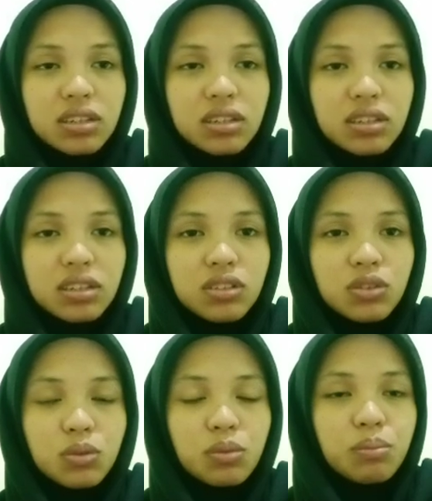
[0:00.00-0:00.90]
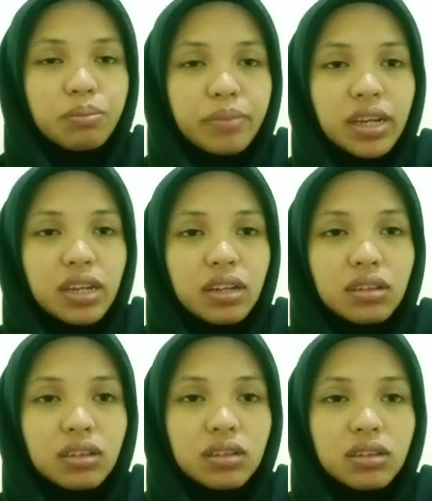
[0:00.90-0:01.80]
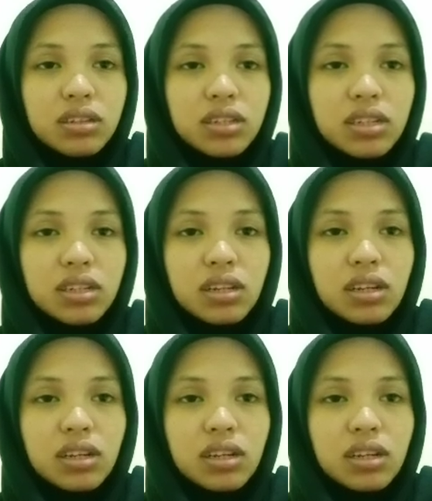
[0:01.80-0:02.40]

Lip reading: to make learning